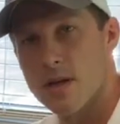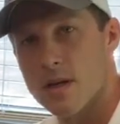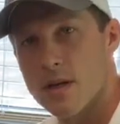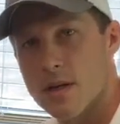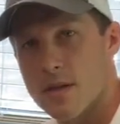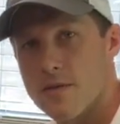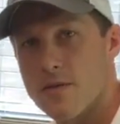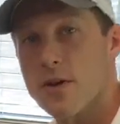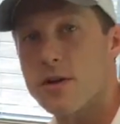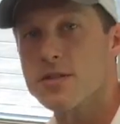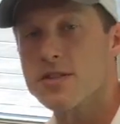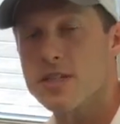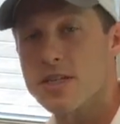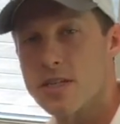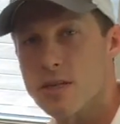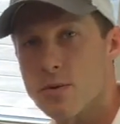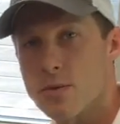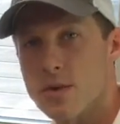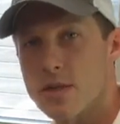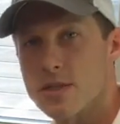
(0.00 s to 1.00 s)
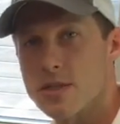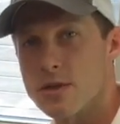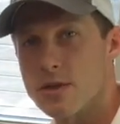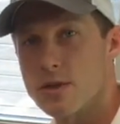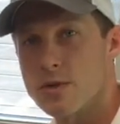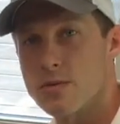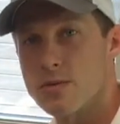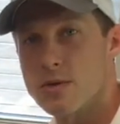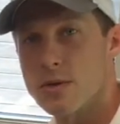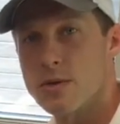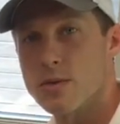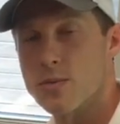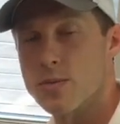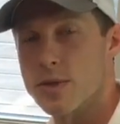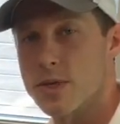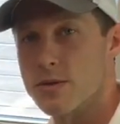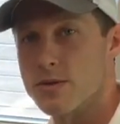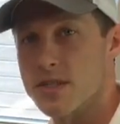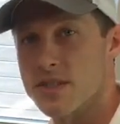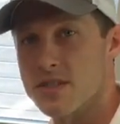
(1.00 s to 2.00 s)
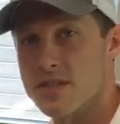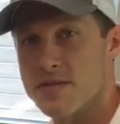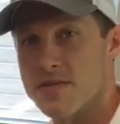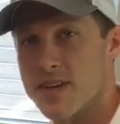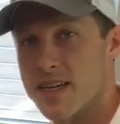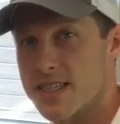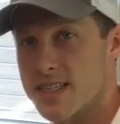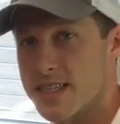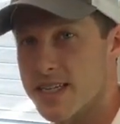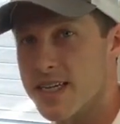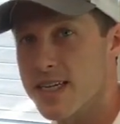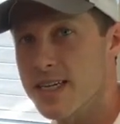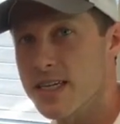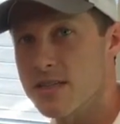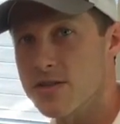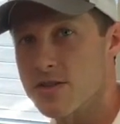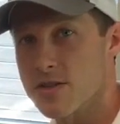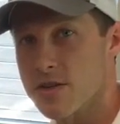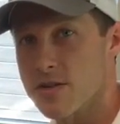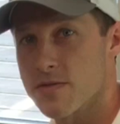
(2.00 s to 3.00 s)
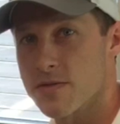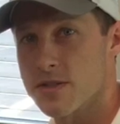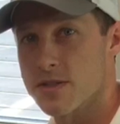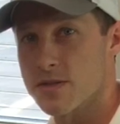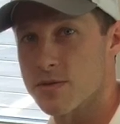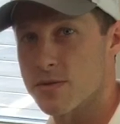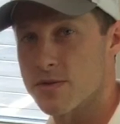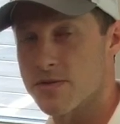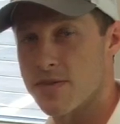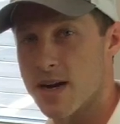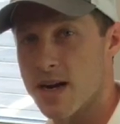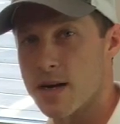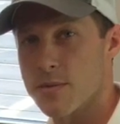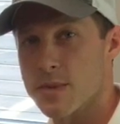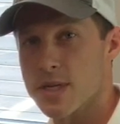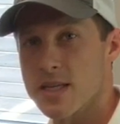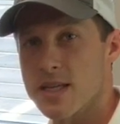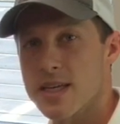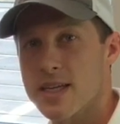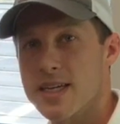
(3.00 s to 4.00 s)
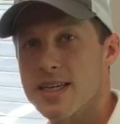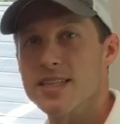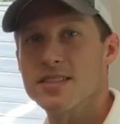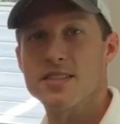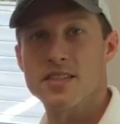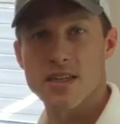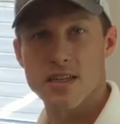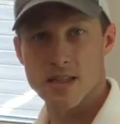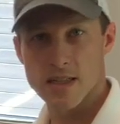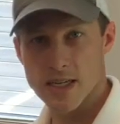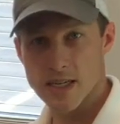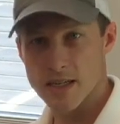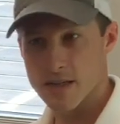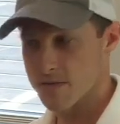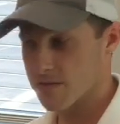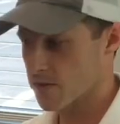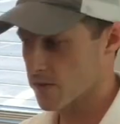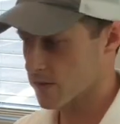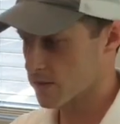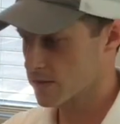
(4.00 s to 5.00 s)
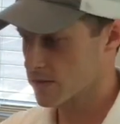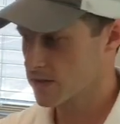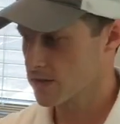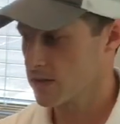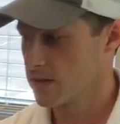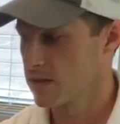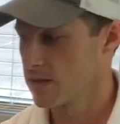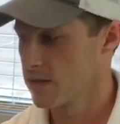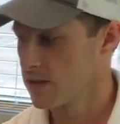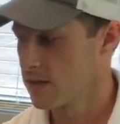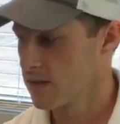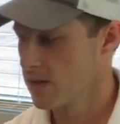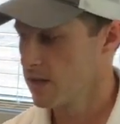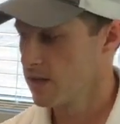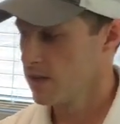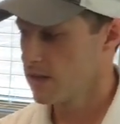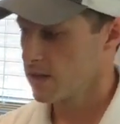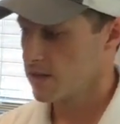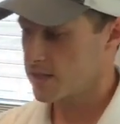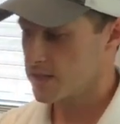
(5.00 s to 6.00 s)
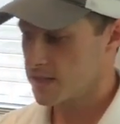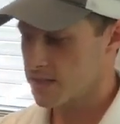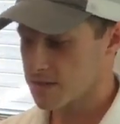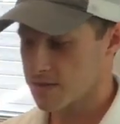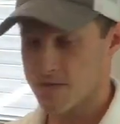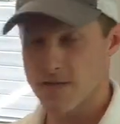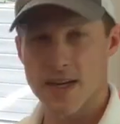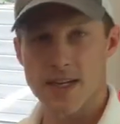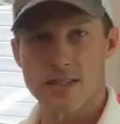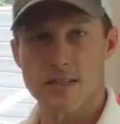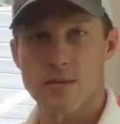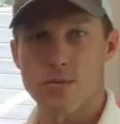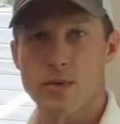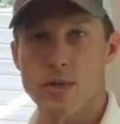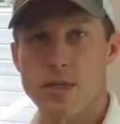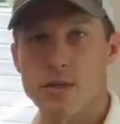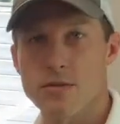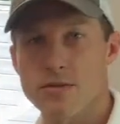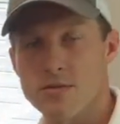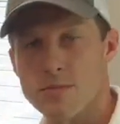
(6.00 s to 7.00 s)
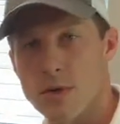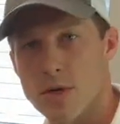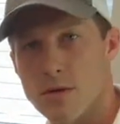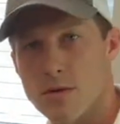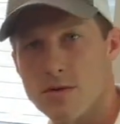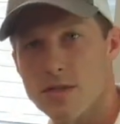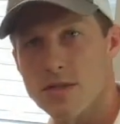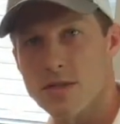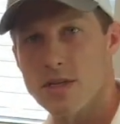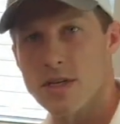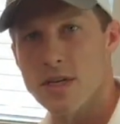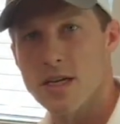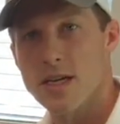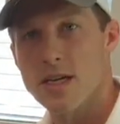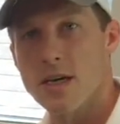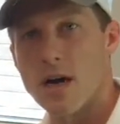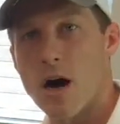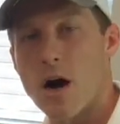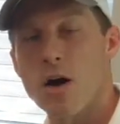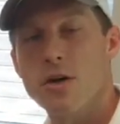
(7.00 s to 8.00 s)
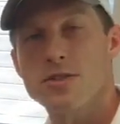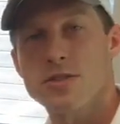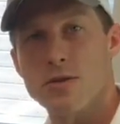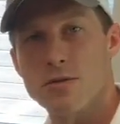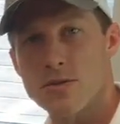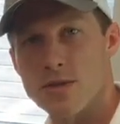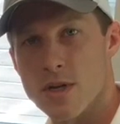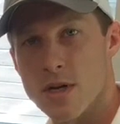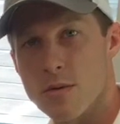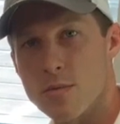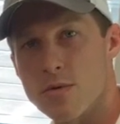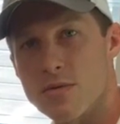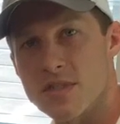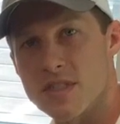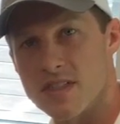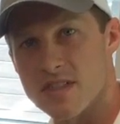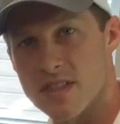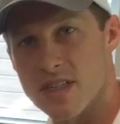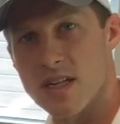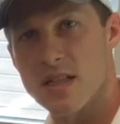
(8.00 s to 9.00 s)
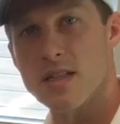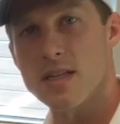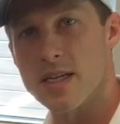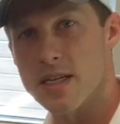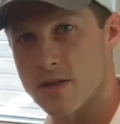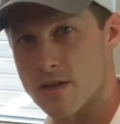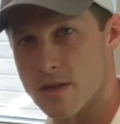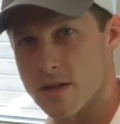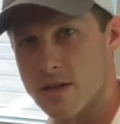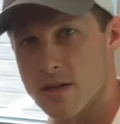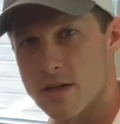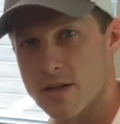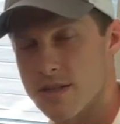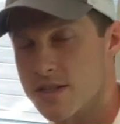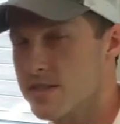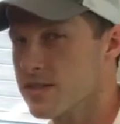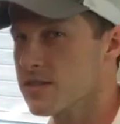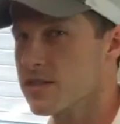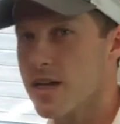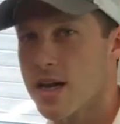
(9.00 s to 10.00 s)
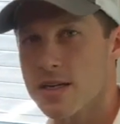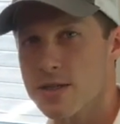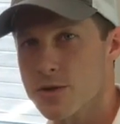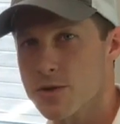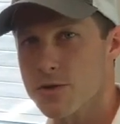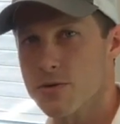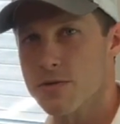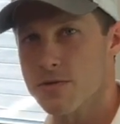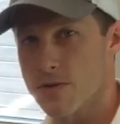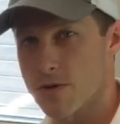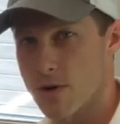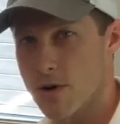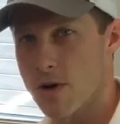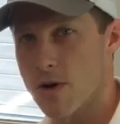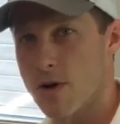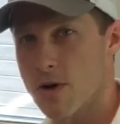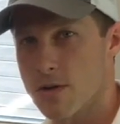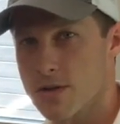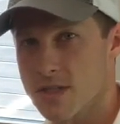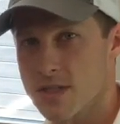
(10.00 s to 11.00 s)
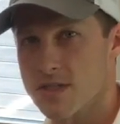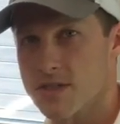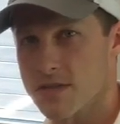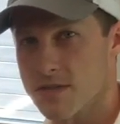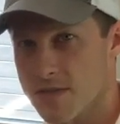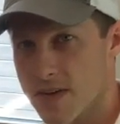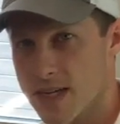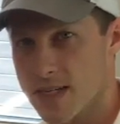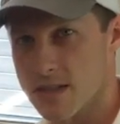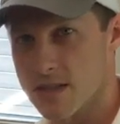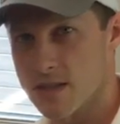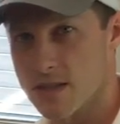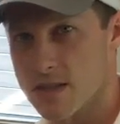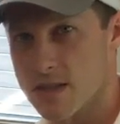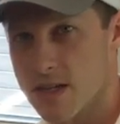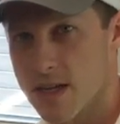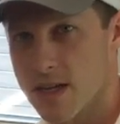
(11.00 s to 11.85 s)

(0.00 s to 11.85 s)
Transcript: The first thing you want to do when you disinfect any surface or environment is to clean it first. The disinfectant we use most also doubles as a cleaner. This is not true for all disinfectants.